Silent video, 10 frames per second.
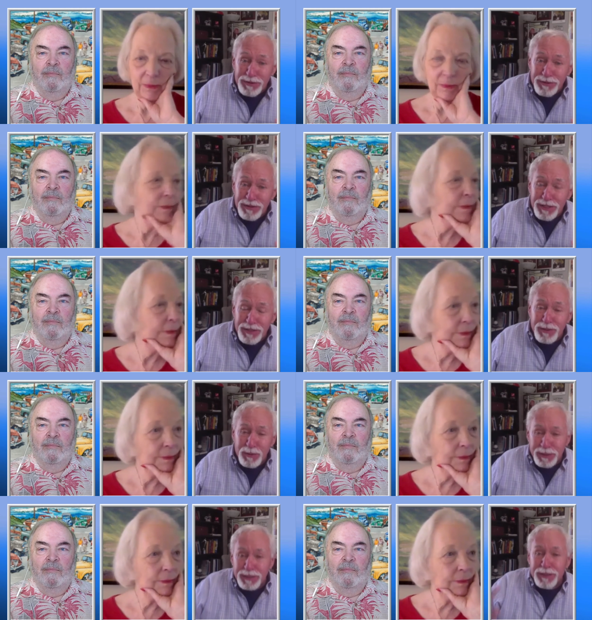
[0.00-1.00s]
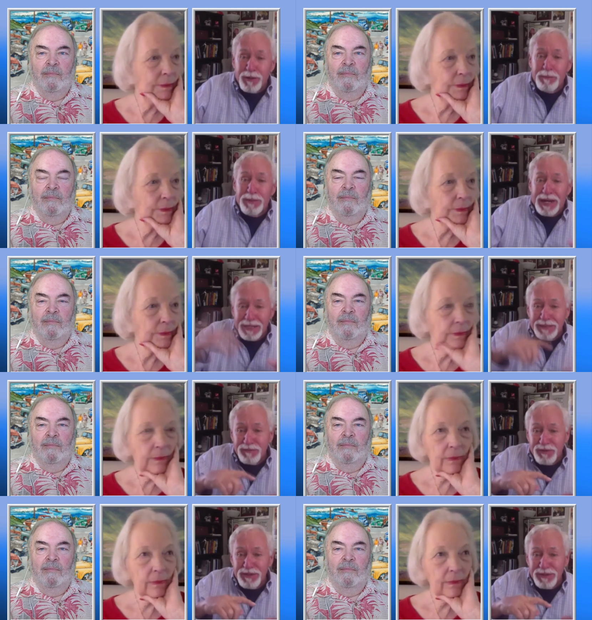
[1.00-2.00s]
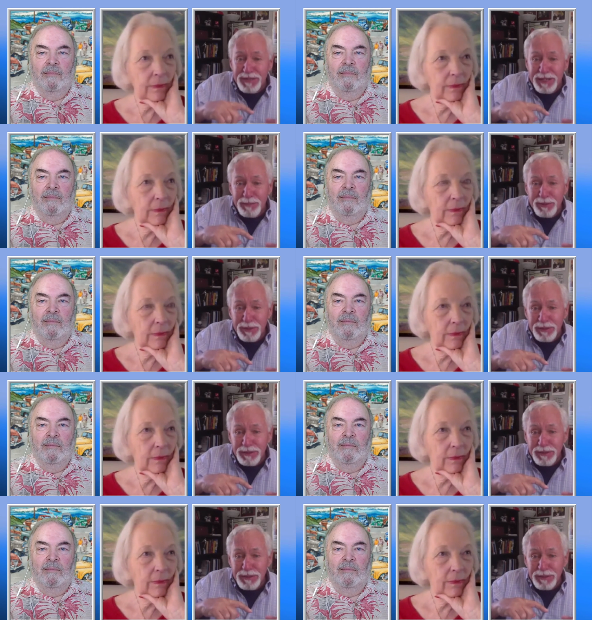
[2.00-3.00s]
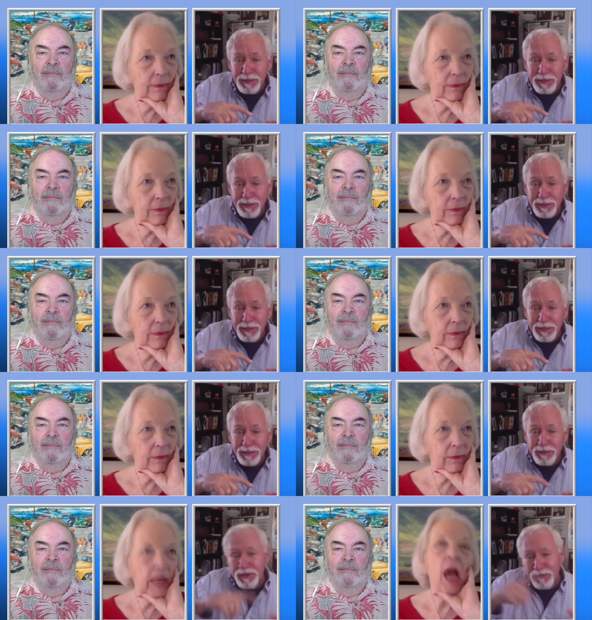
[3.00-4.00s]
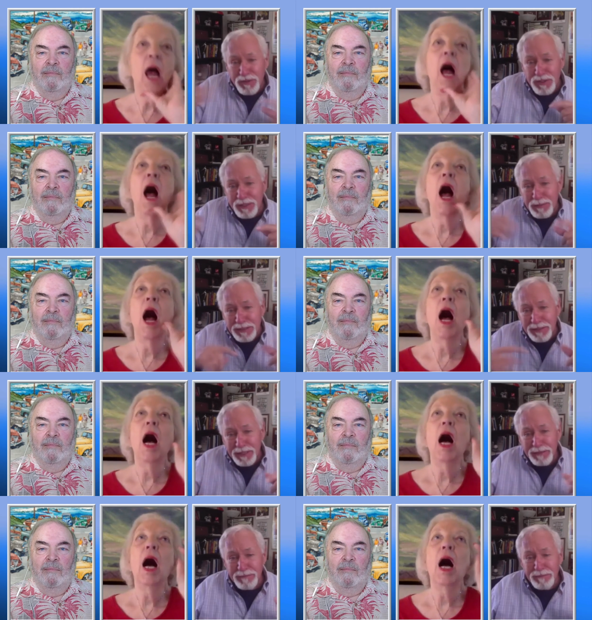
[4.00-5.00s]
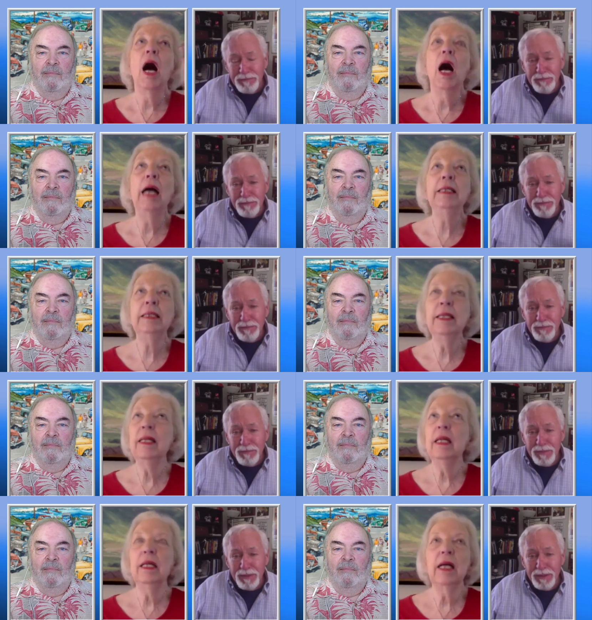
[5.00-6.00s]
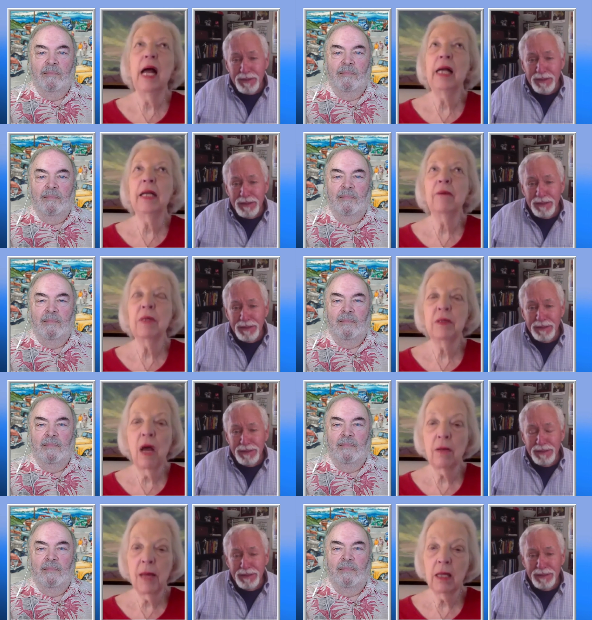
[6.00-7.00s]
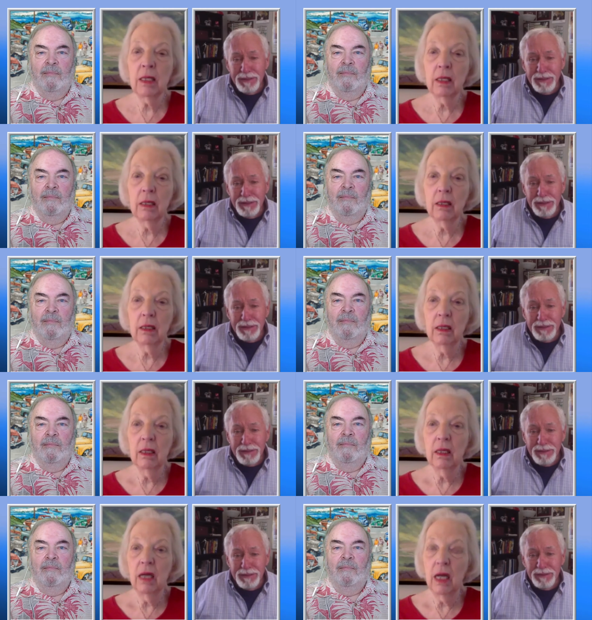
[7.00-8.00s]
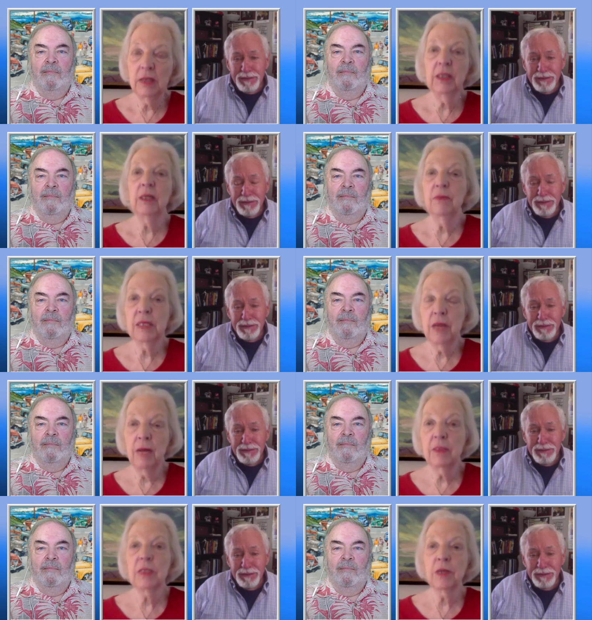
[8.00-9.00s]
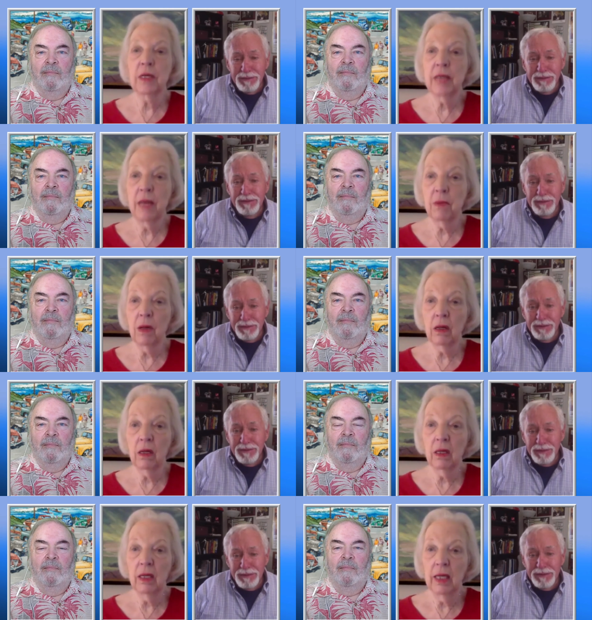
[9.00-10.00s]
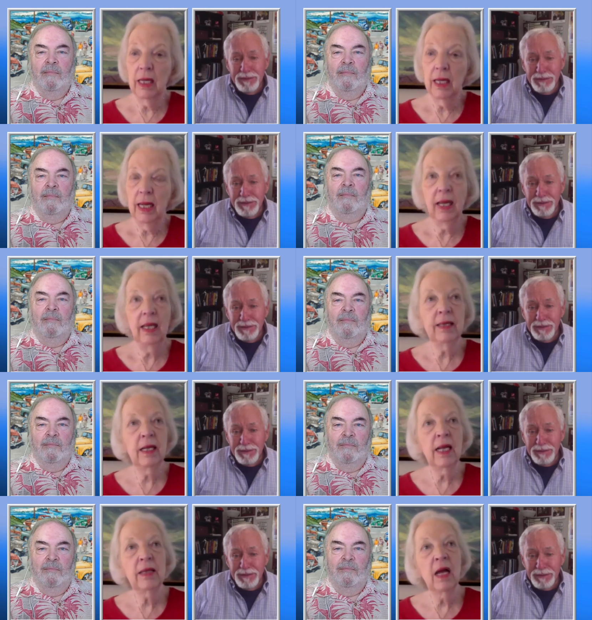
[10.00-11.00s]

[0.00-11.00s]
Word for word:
Speaker 1: that you were going to go back to visit that book? Did you ever think about that?
Speaker 2: I didn't. Uh, I never thought about it until it was time to start that book. Hmm. And then I